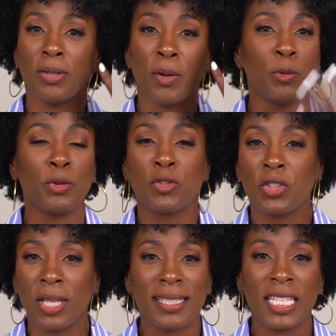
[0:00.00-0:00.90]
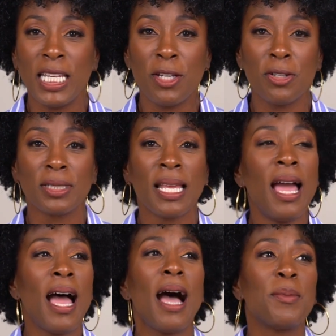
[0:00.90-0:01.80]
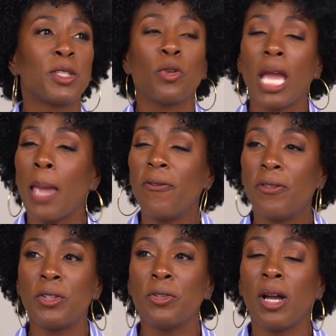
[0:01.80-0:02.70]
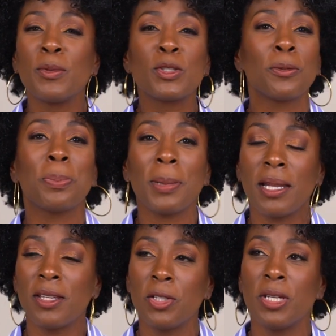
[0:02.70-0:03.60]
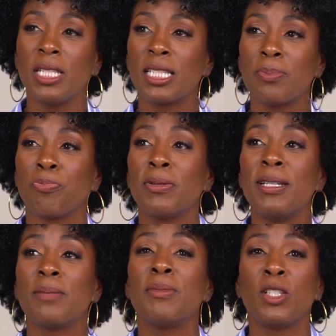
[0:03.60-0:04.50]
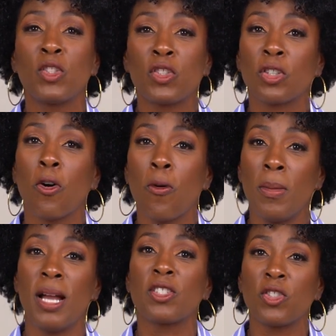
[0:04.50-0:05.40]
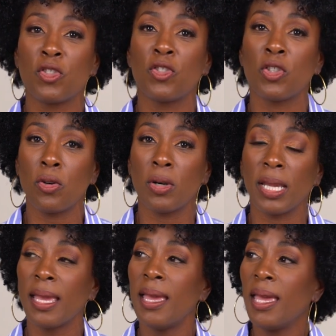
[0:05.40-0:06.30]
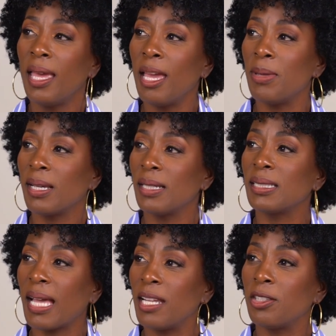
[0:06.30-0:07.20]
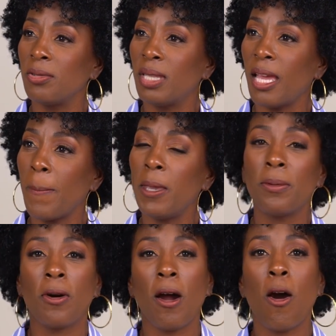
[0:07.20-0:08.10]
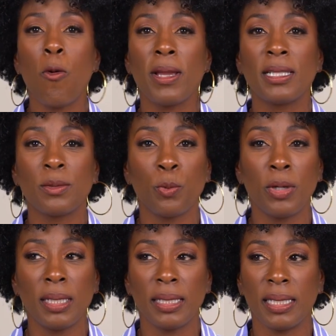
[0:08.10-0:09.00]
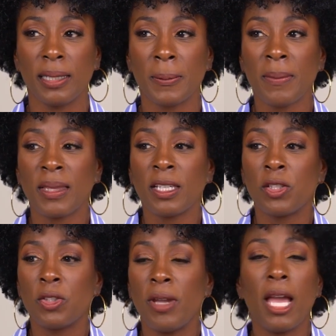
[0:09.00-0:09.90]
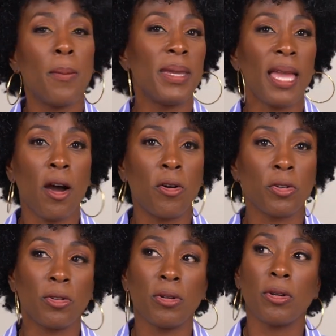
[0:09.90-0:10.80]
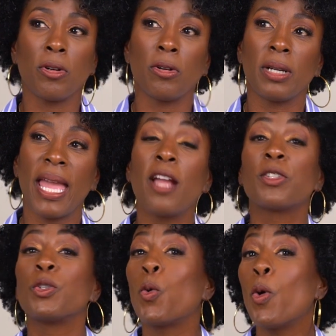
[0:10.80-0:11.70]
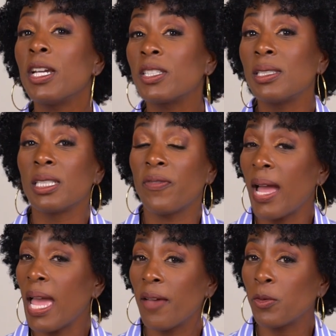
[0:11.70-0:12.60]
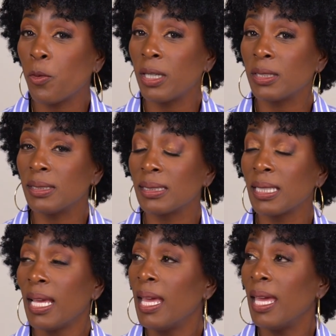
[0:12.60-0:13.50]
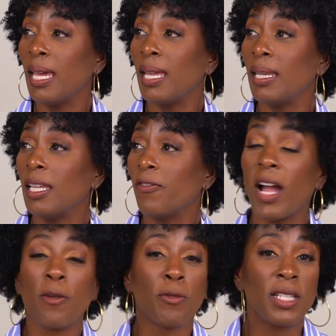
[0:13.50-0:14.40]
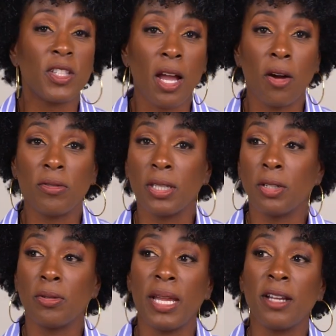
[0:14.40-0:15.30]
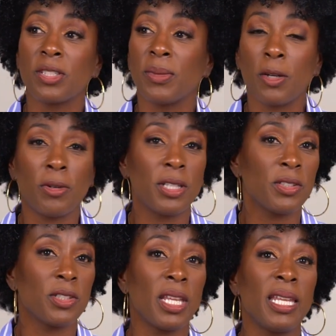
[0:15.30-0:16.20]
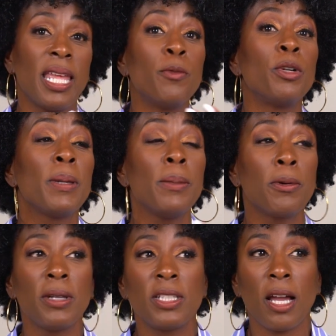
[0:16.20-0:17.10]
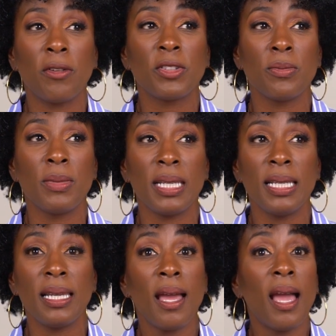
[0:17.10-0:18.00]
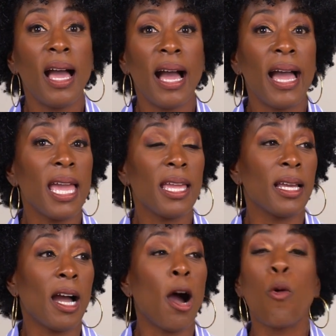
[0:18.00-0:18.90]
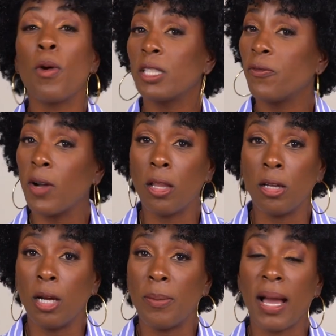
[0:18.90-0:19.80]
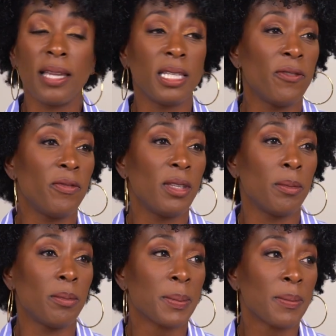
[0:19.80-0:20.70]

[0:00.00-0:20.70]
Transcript: will shed tears. I'm so happy for you. I'm so proud of you. It just brings me so much joy. And because I do that, people are always willing to help me out or answer questions if I have questions. And if I reach out, they'll answer my questions. And when people reach out to me, I always follow up. I give them